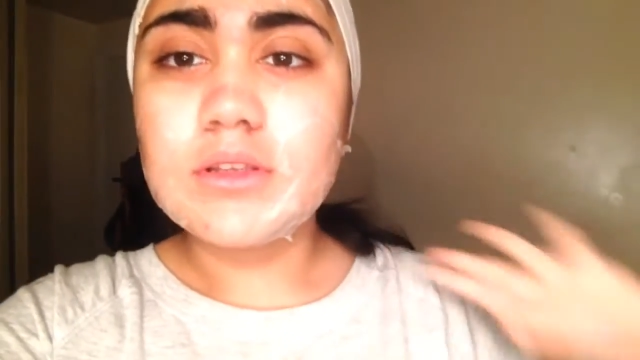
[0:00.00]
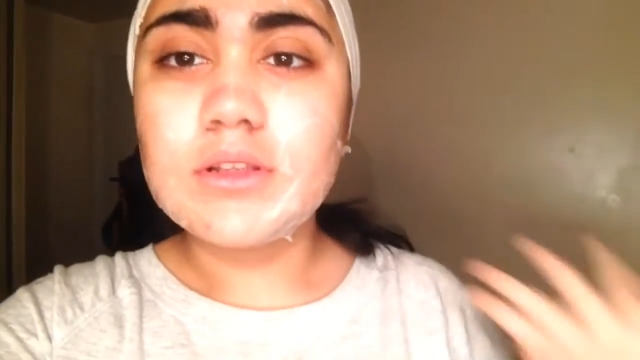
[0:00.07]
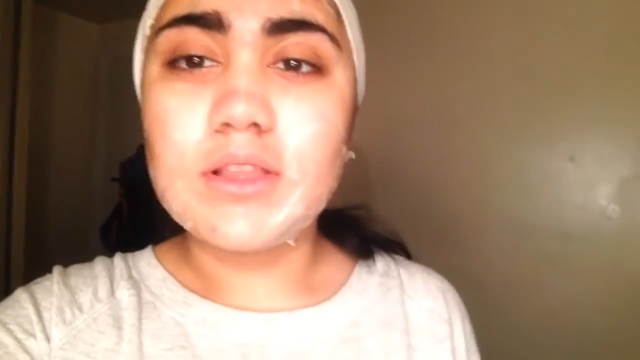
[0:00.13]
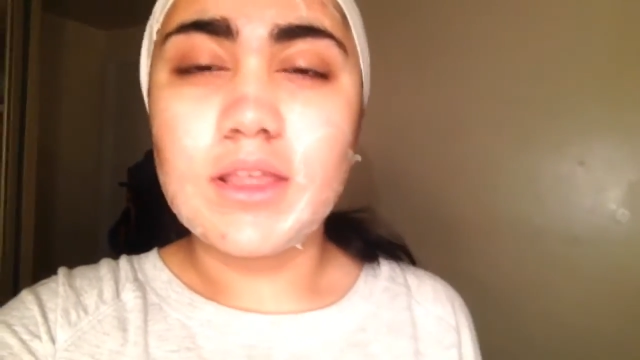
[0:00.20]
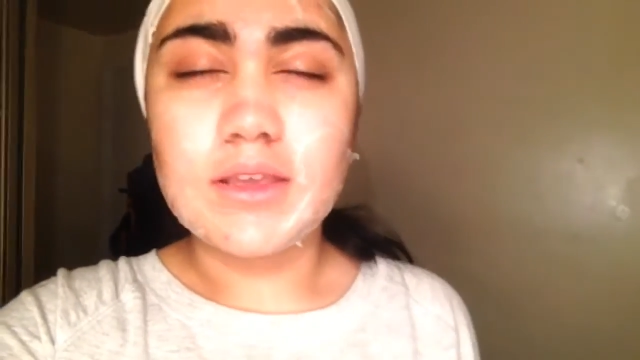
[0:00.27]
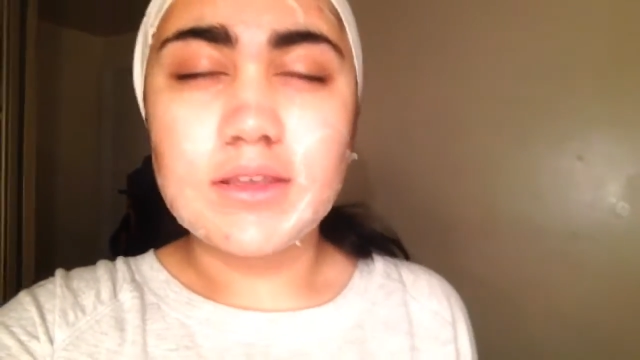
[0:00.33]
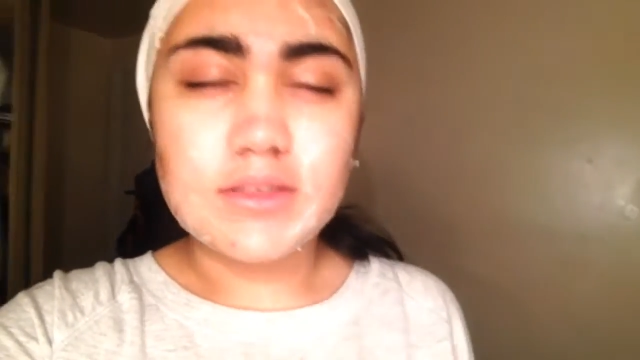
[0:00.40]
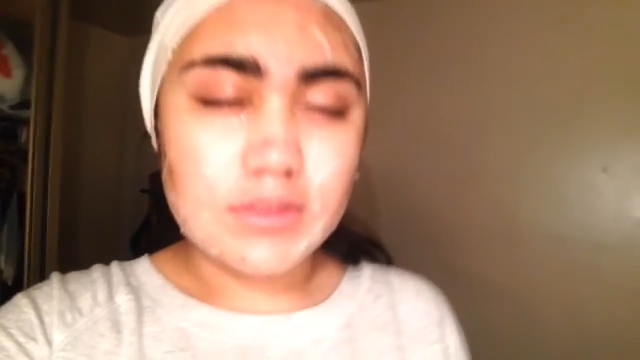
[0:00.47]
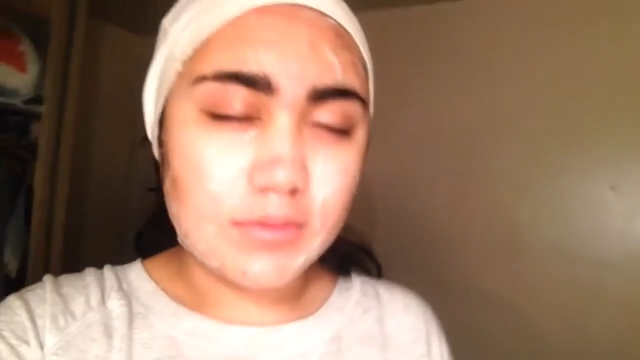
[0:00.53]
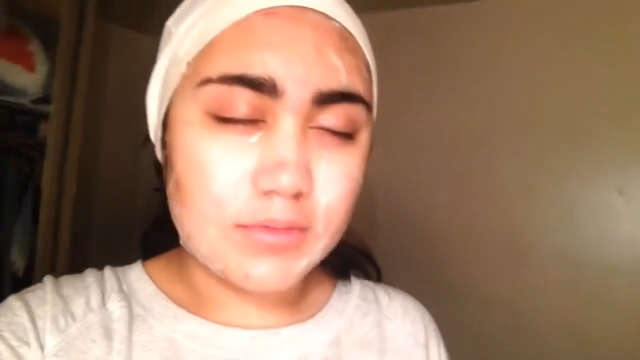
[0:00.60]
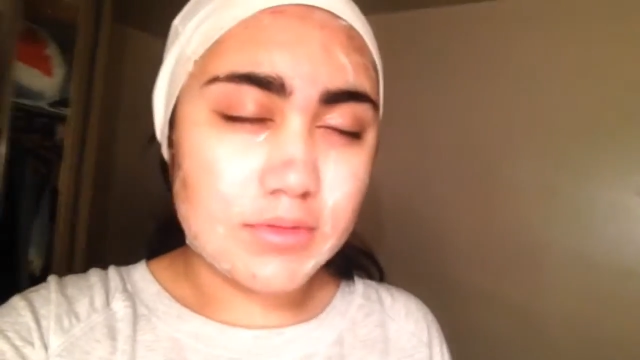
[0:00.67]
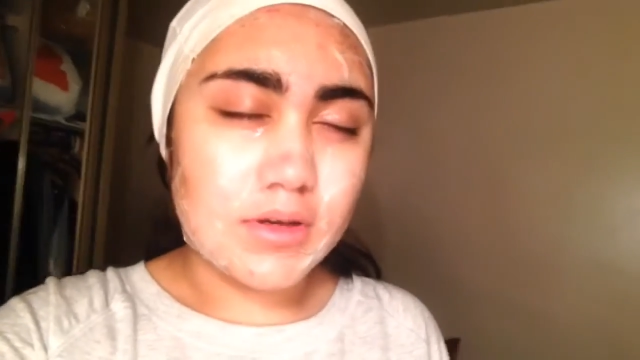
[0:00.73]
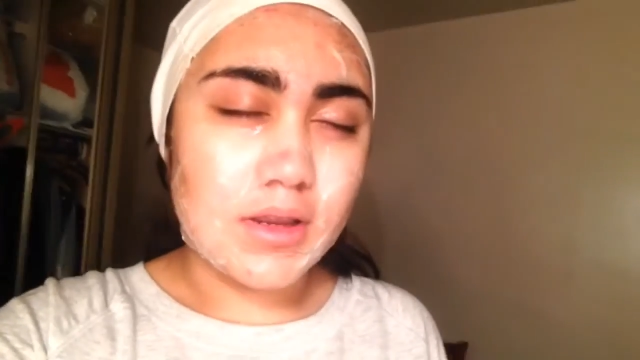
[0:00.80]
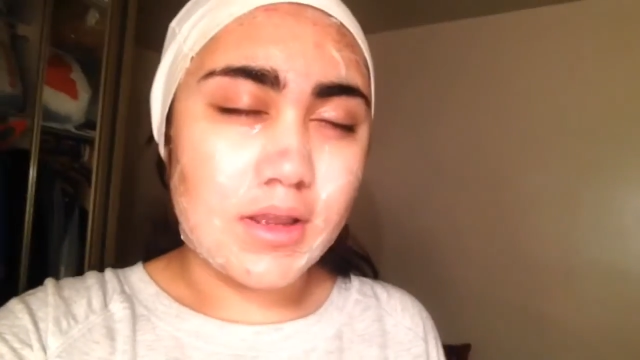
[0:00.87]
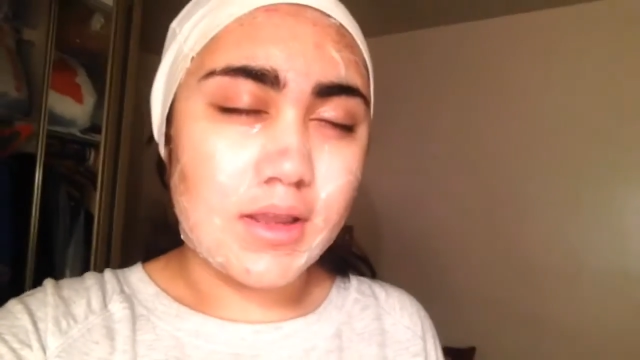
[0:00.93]
like and
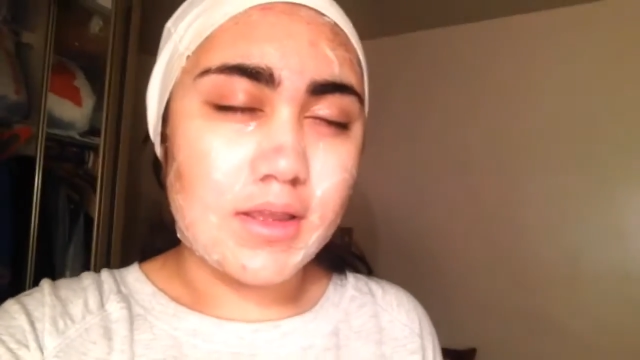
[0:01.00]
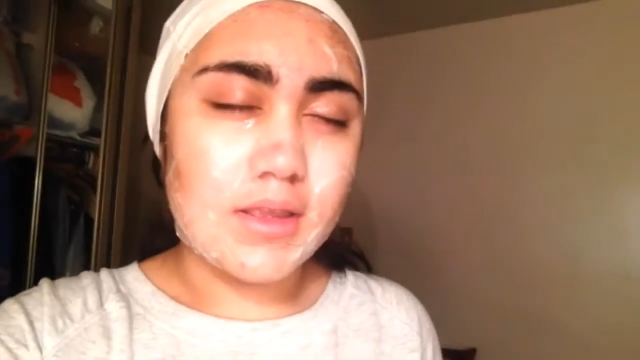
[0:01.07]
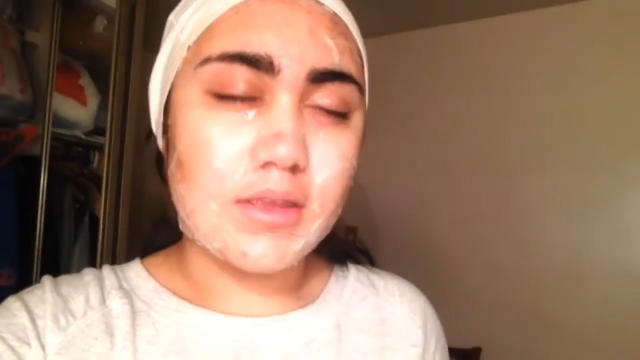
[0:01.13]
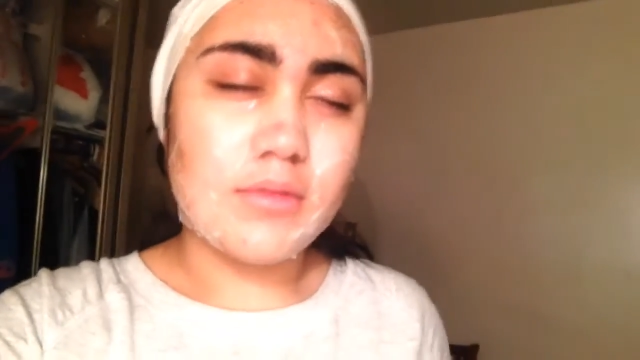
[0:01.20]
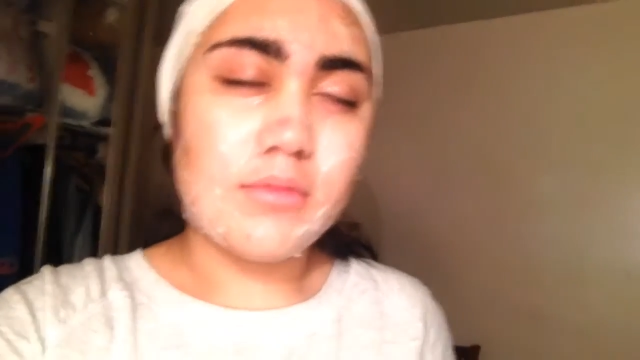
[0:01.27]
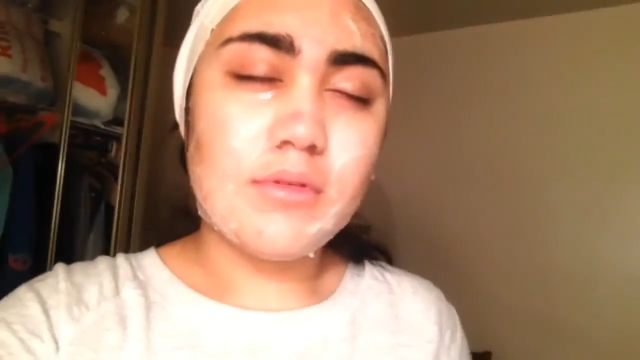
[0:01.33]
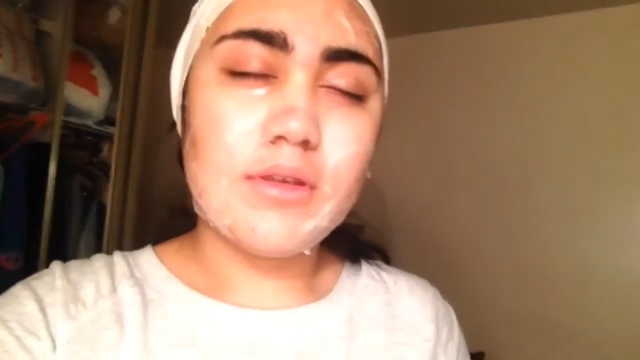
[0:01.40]
subscribe